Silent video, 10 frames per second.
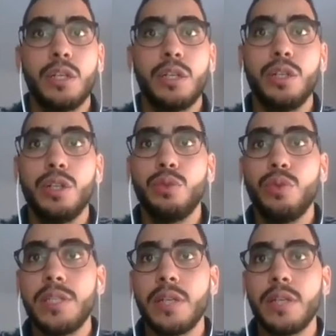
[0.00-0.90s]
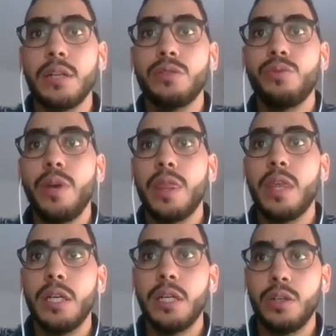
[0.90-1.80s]
we start with
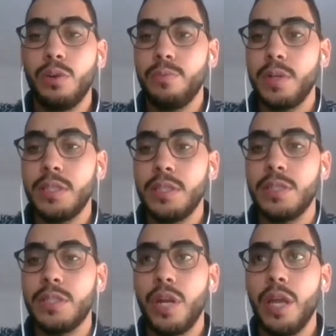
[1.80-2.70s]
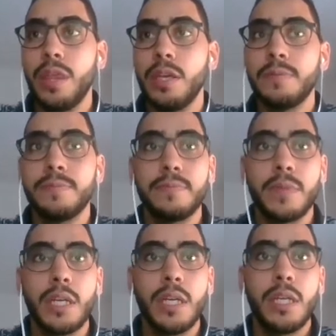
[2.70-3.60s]
the compressive strength.
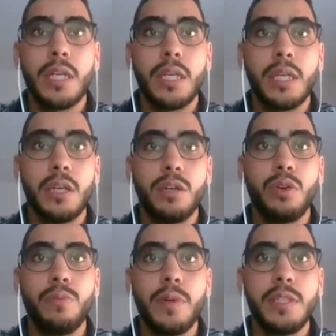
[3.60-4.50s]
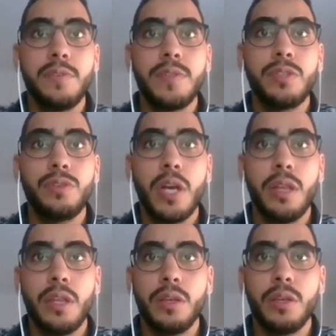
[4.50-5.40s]
The compressive
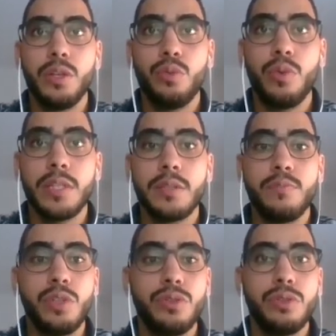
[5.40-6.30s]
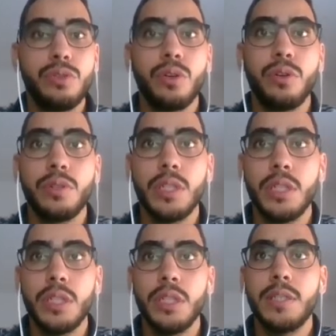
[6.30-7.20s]
strength was measured on
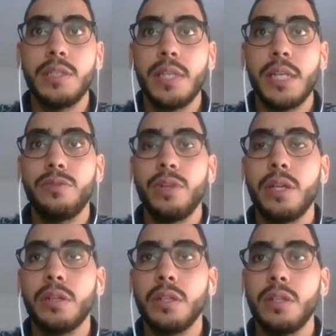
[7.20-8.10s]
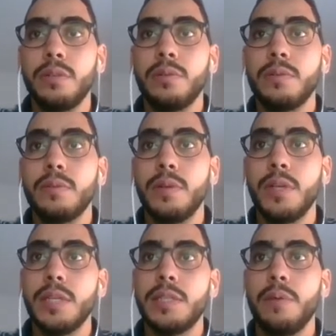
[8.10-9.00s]
cylindrical
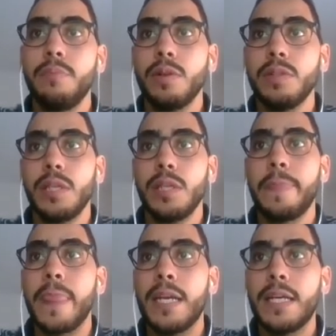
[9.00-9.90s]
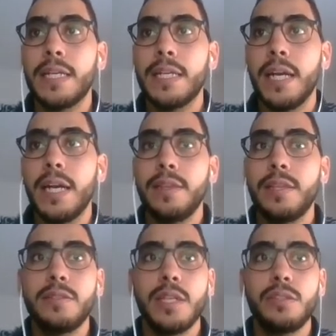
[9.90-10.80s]
samples, and the
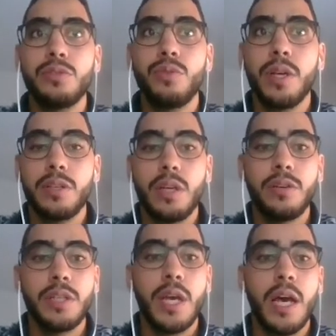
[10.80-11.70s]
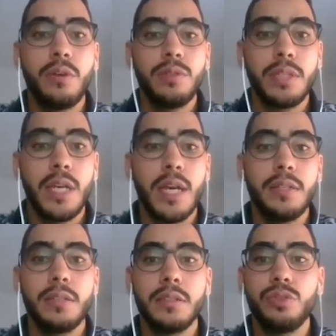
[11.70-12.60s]
test was carried out
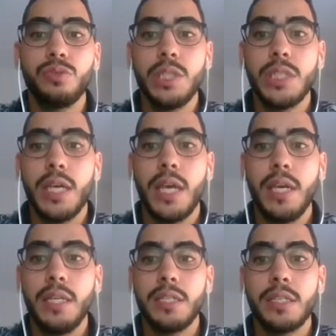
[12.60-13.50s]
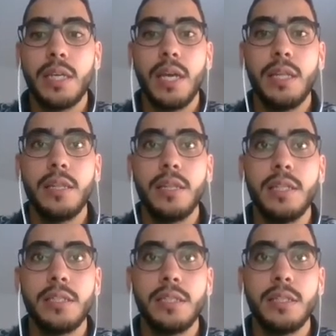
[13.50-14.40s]
at 28 and
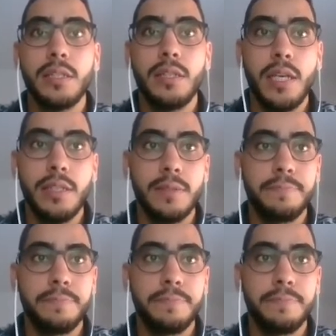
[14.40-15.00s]
90 days.